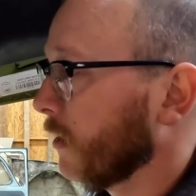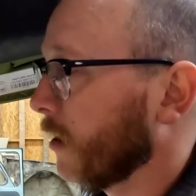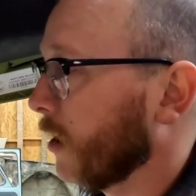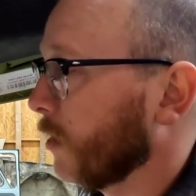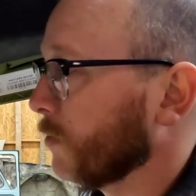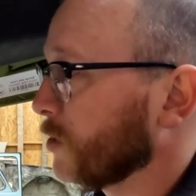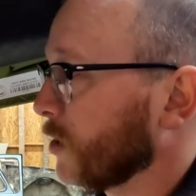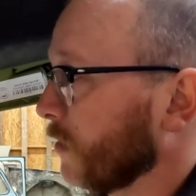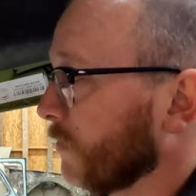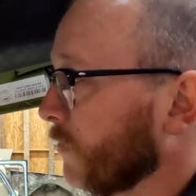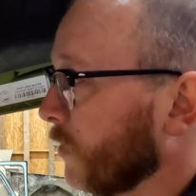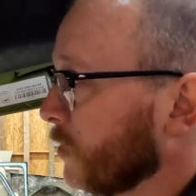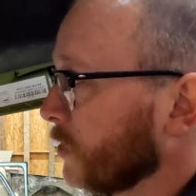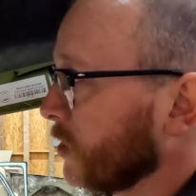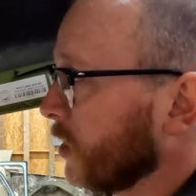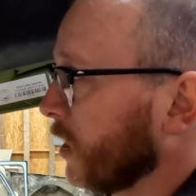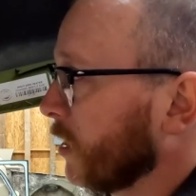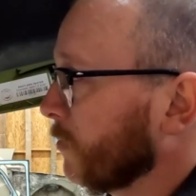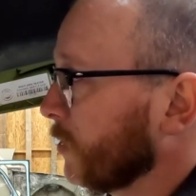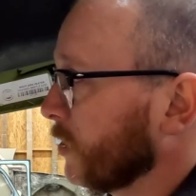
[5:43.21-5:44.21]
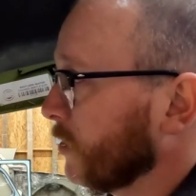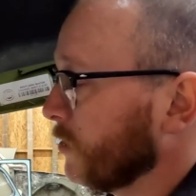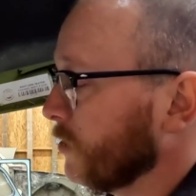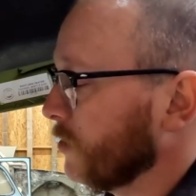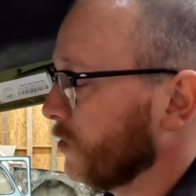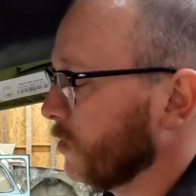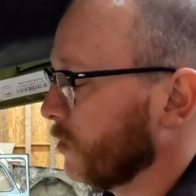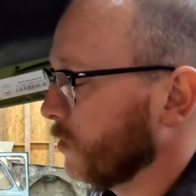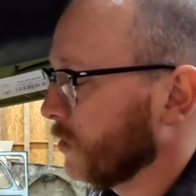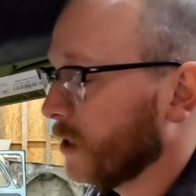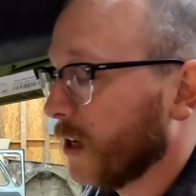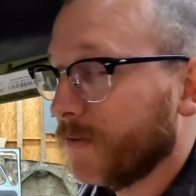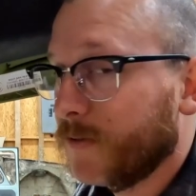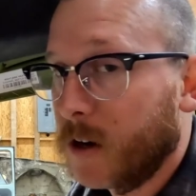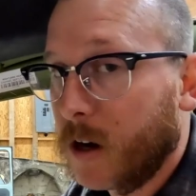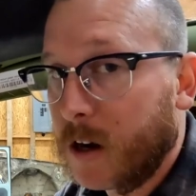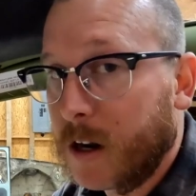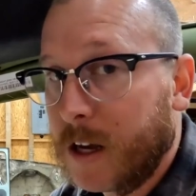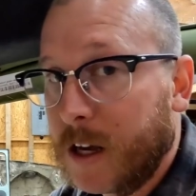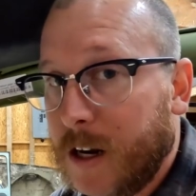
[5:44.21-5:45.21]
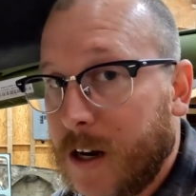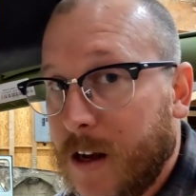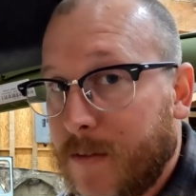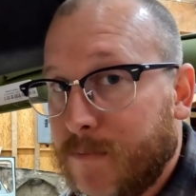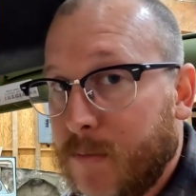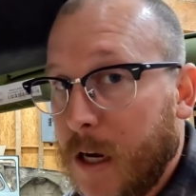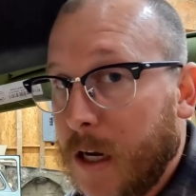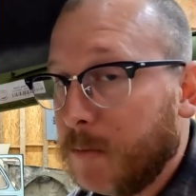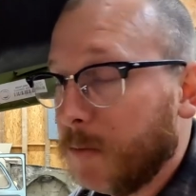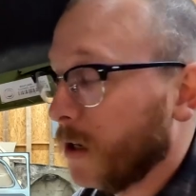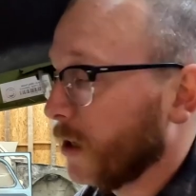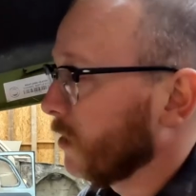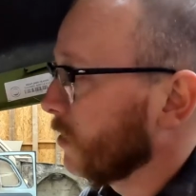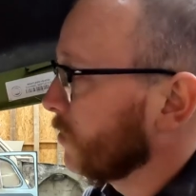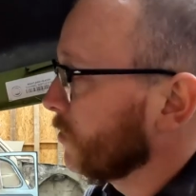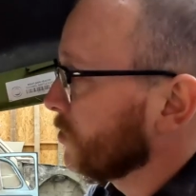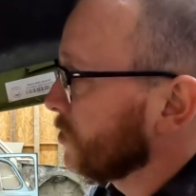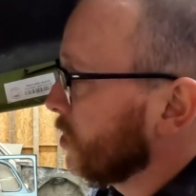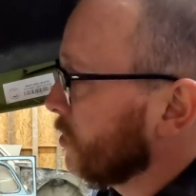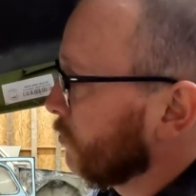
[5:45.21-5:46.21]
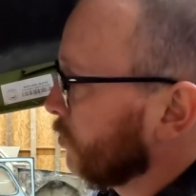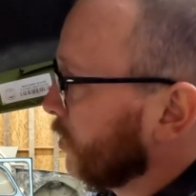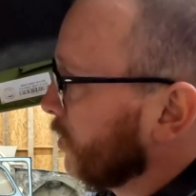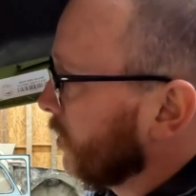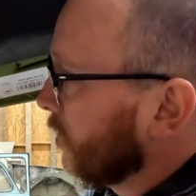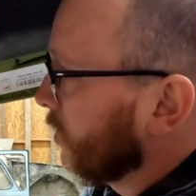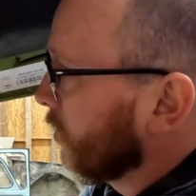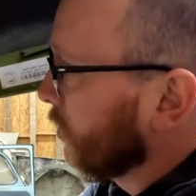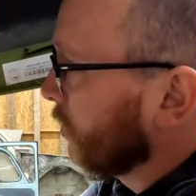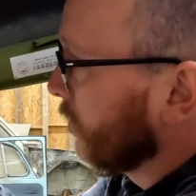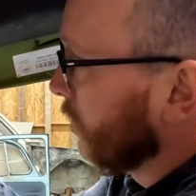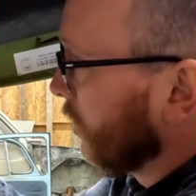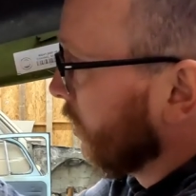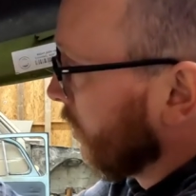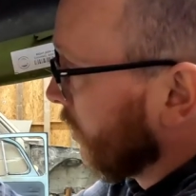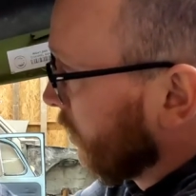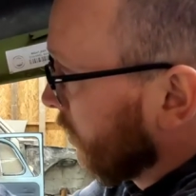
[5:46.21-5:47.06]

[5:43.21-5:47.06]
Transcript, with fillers: Um, so the first thing I'm gonna do is I've gone ahead and I've made me a little template here.